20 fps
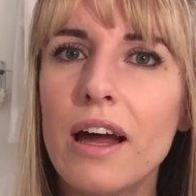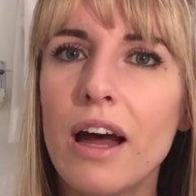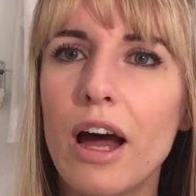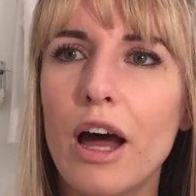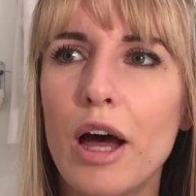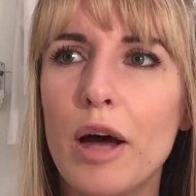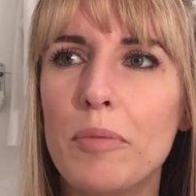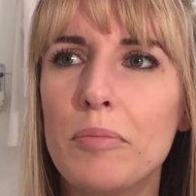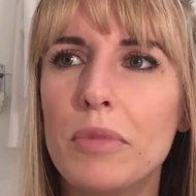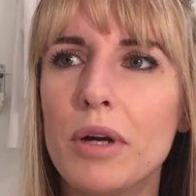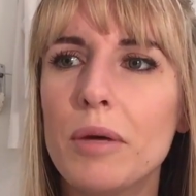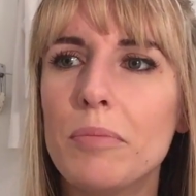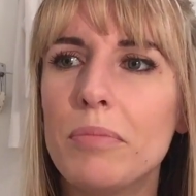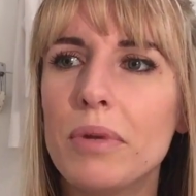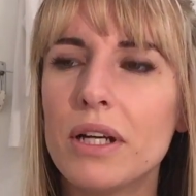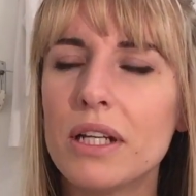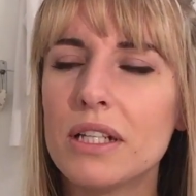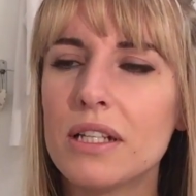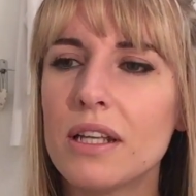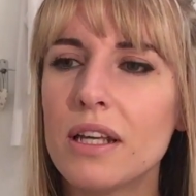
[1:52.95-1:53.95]

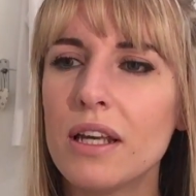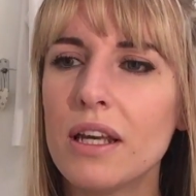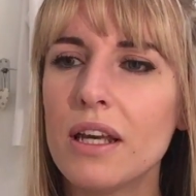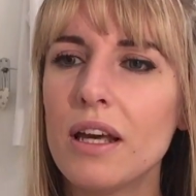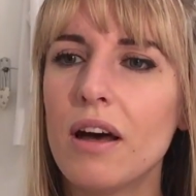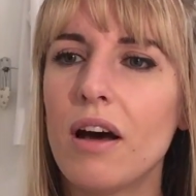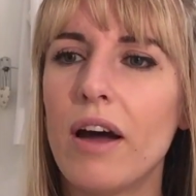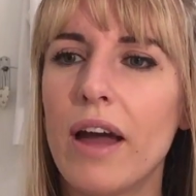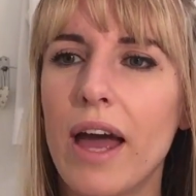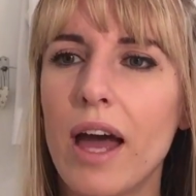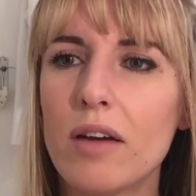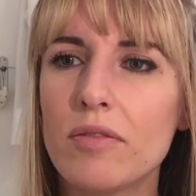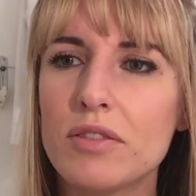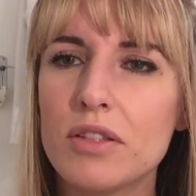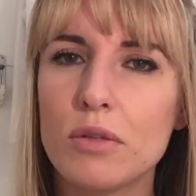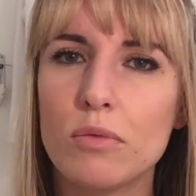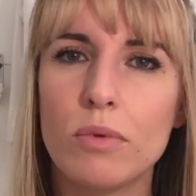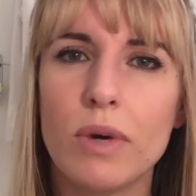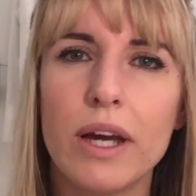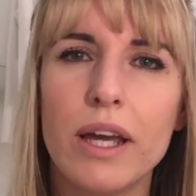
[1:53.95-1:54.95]
But I have
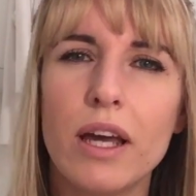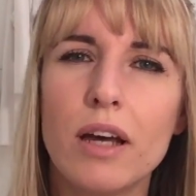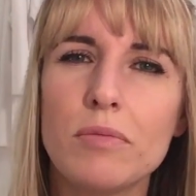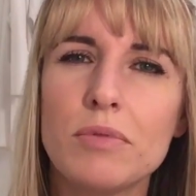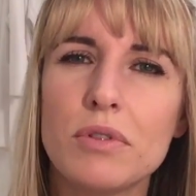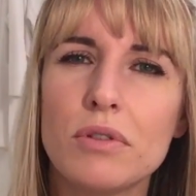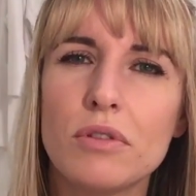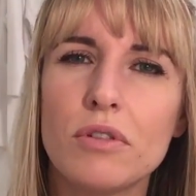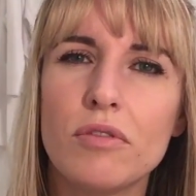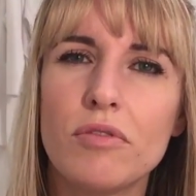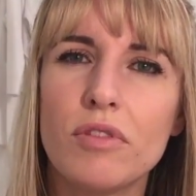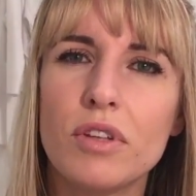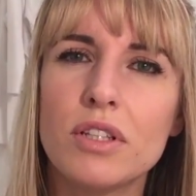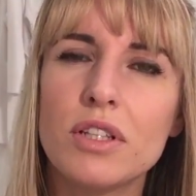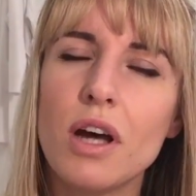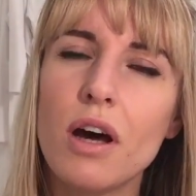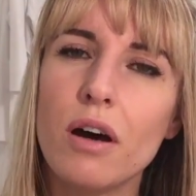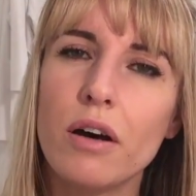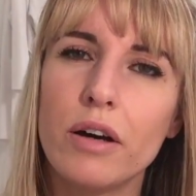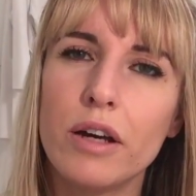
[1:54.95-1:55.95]
to weigh up sort of the
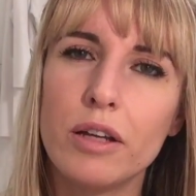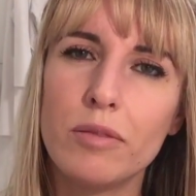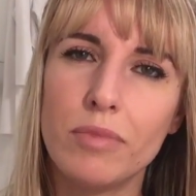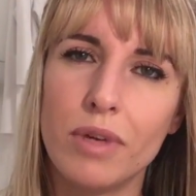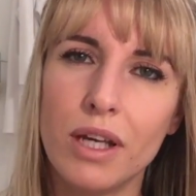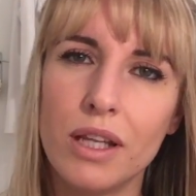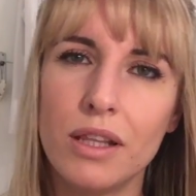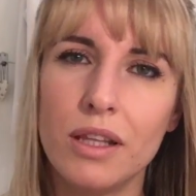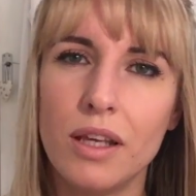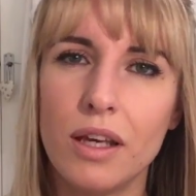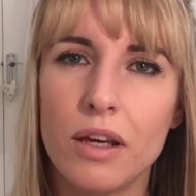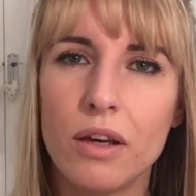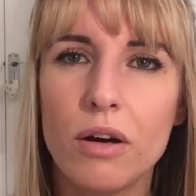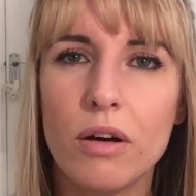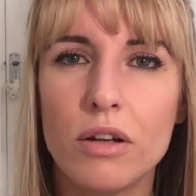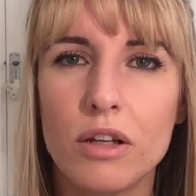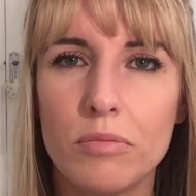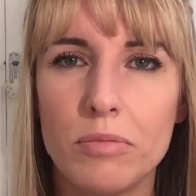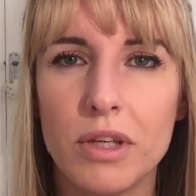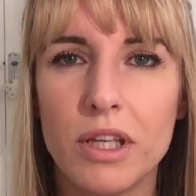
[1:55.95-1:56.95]
time and the
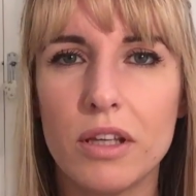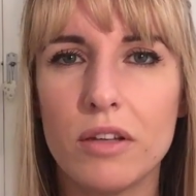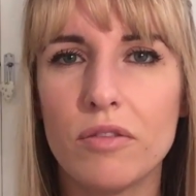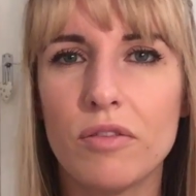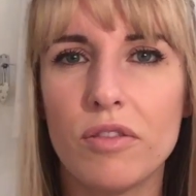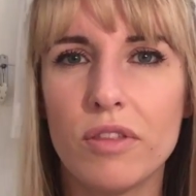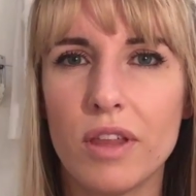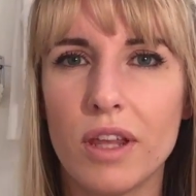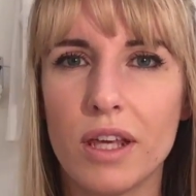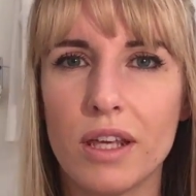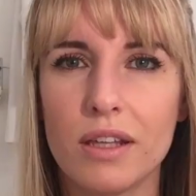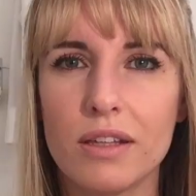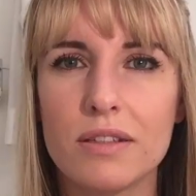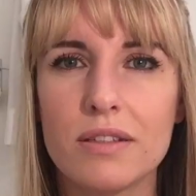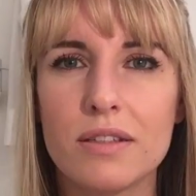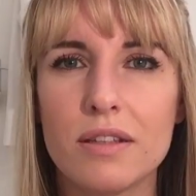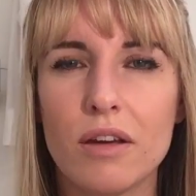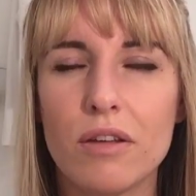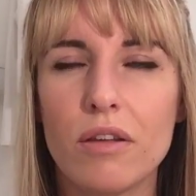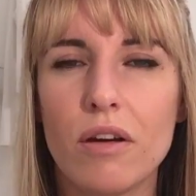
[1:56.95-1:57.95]
economy of things
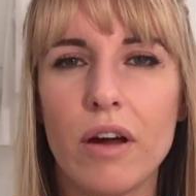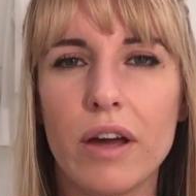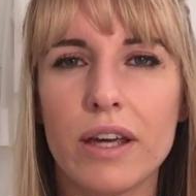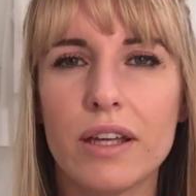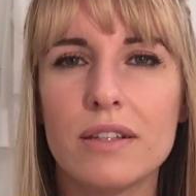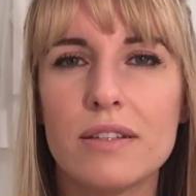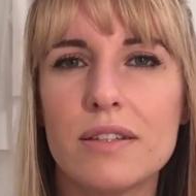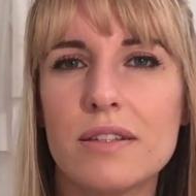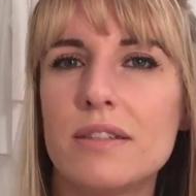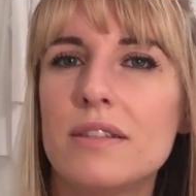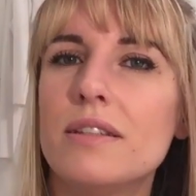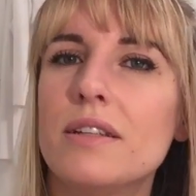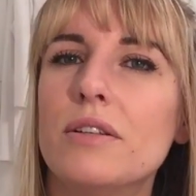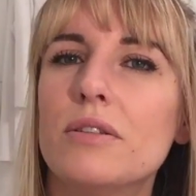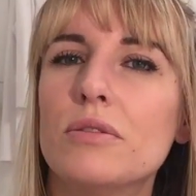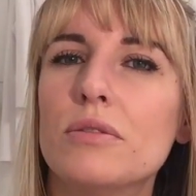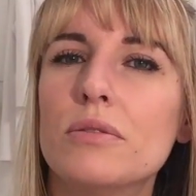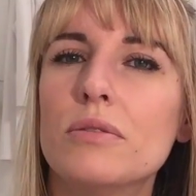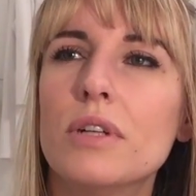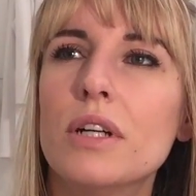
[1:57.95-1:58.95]
so that I can
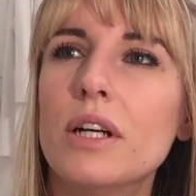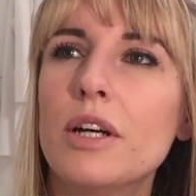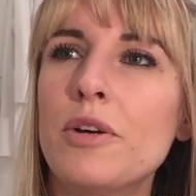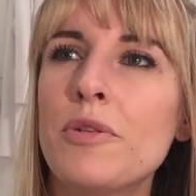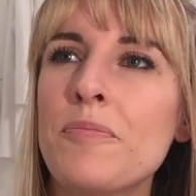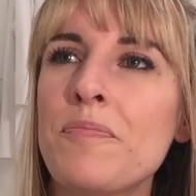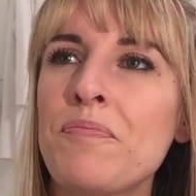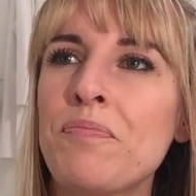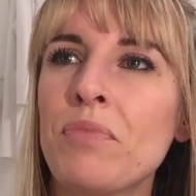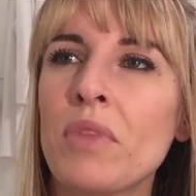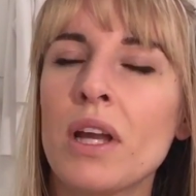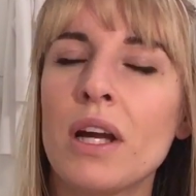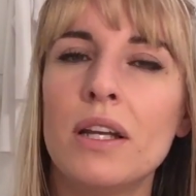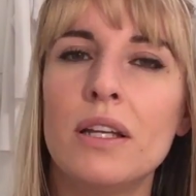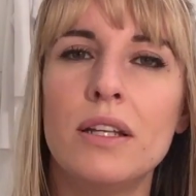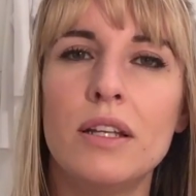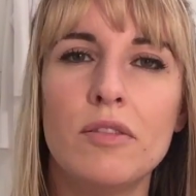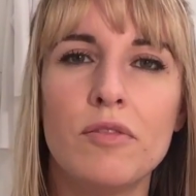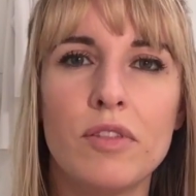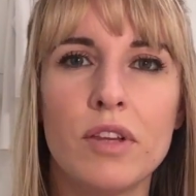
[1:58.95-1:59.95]
still
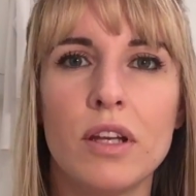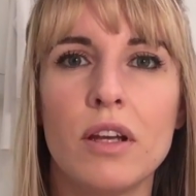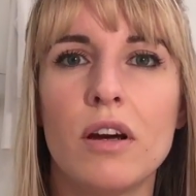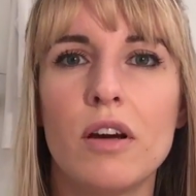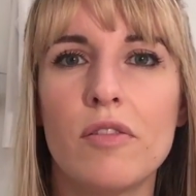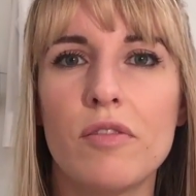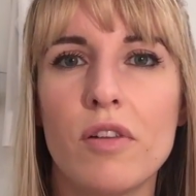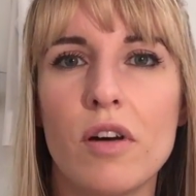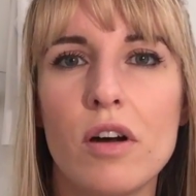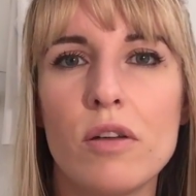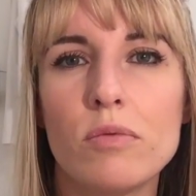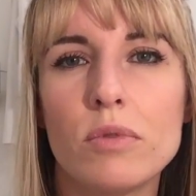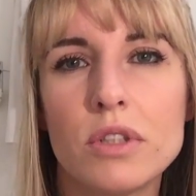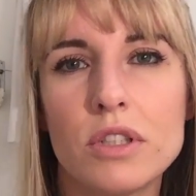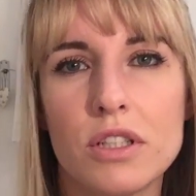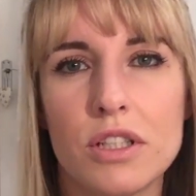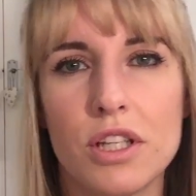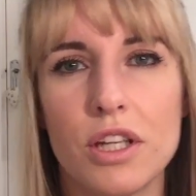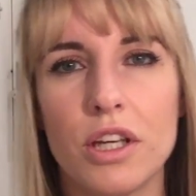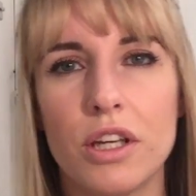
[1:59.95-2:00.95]
live the life that I
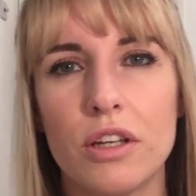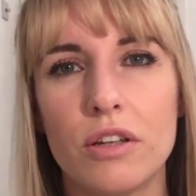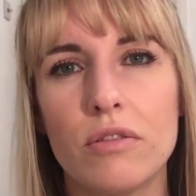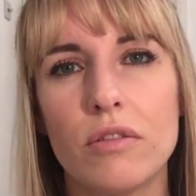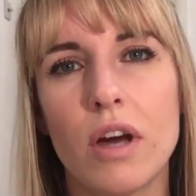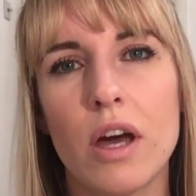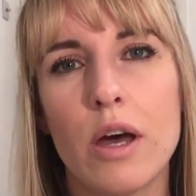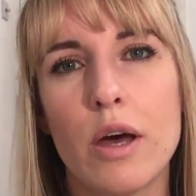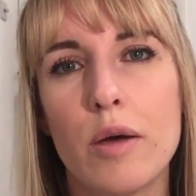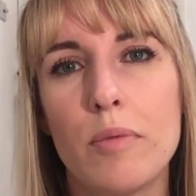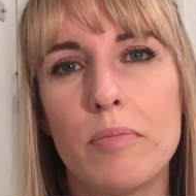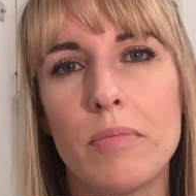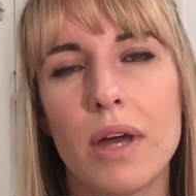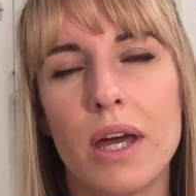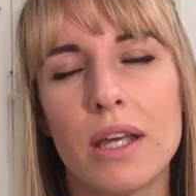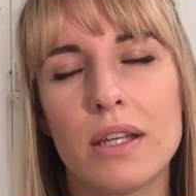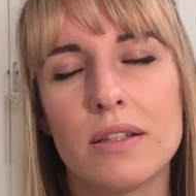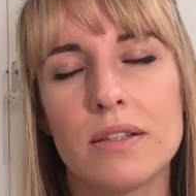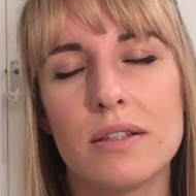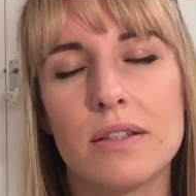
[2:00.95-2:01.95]
want to,
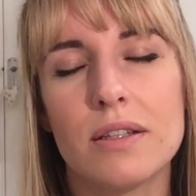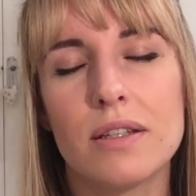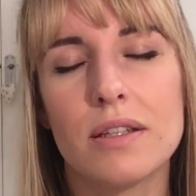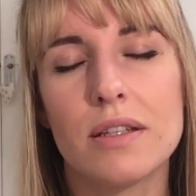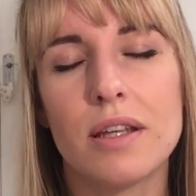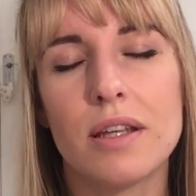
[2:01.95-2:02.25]
and